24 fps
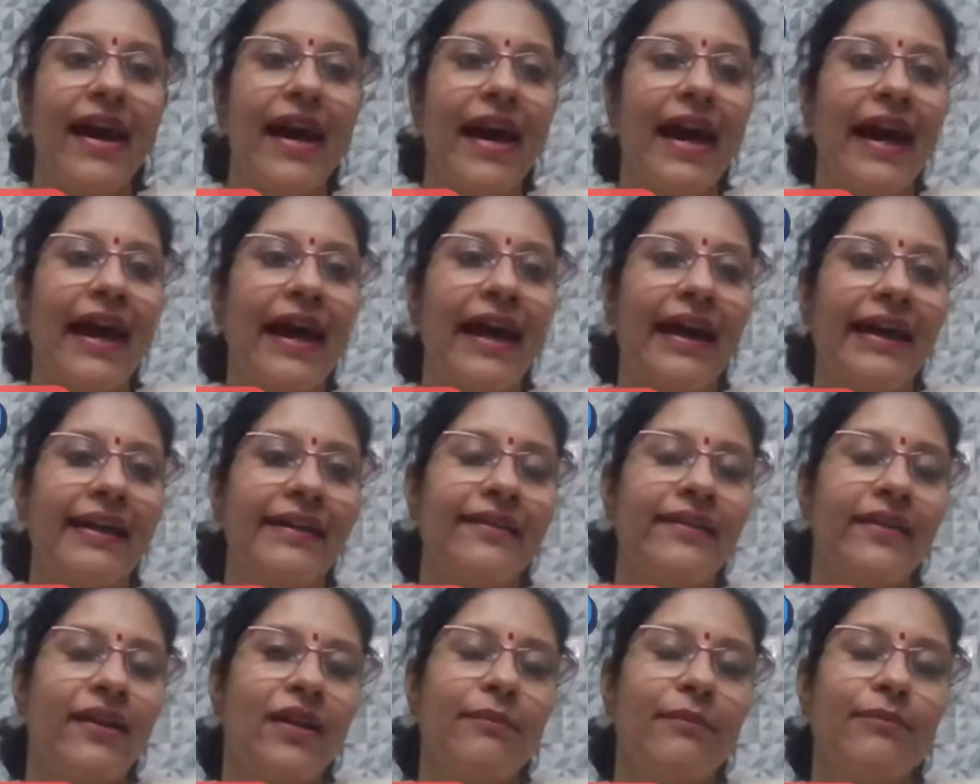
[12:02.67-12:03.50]

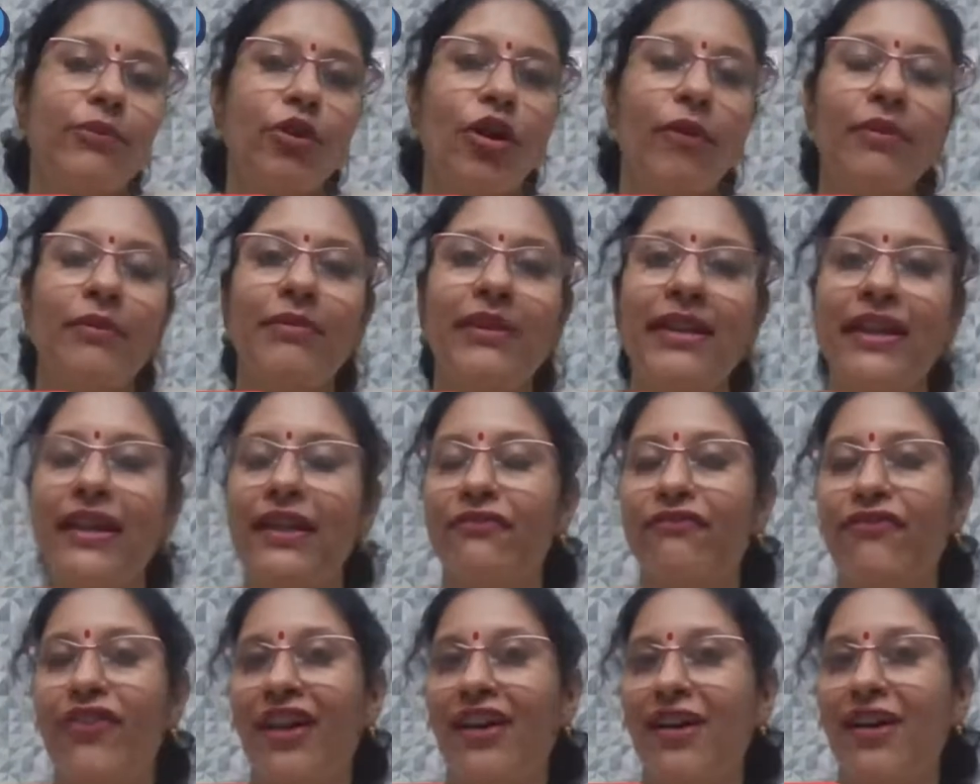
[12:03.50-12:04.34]
and probably
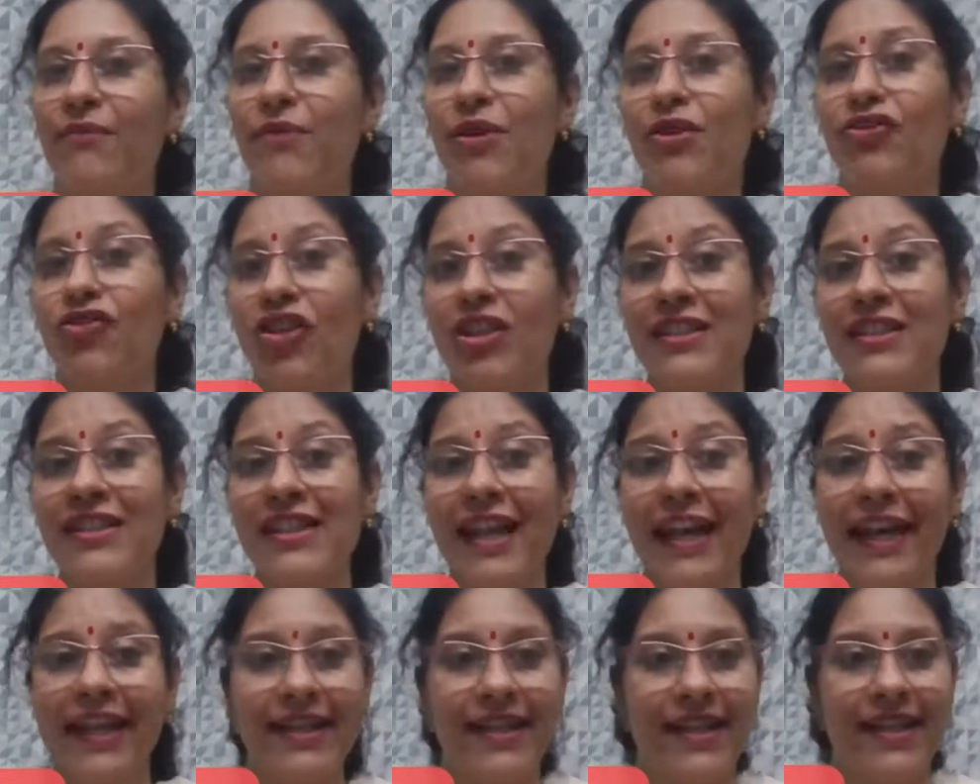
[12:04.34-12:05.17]
if they come across
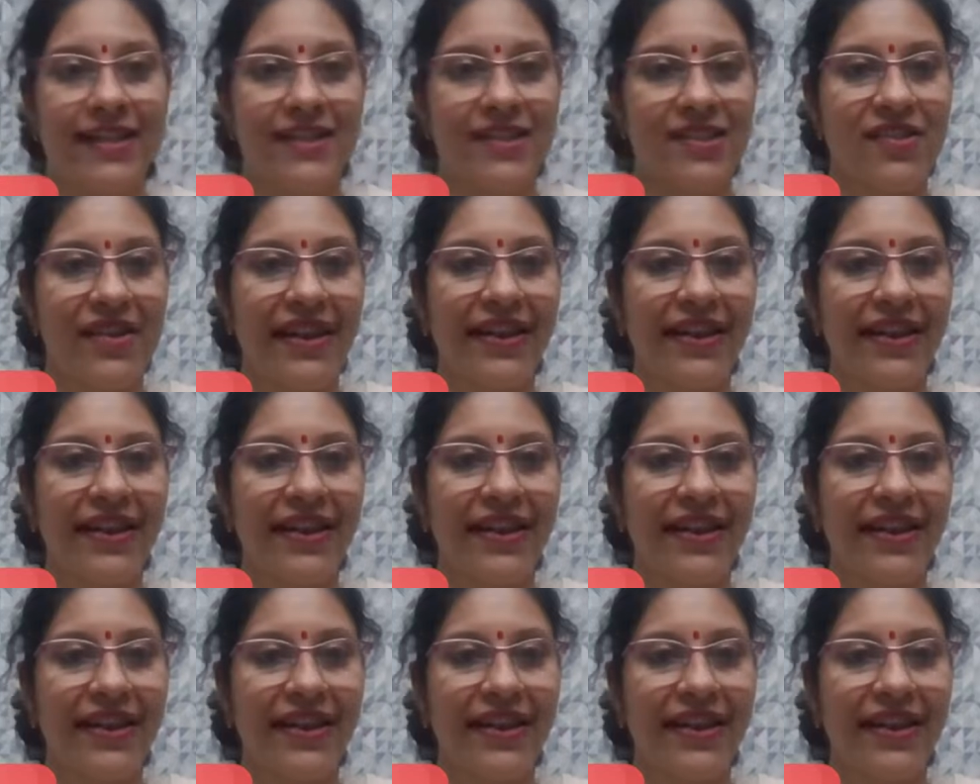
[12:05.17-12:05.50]
aliens,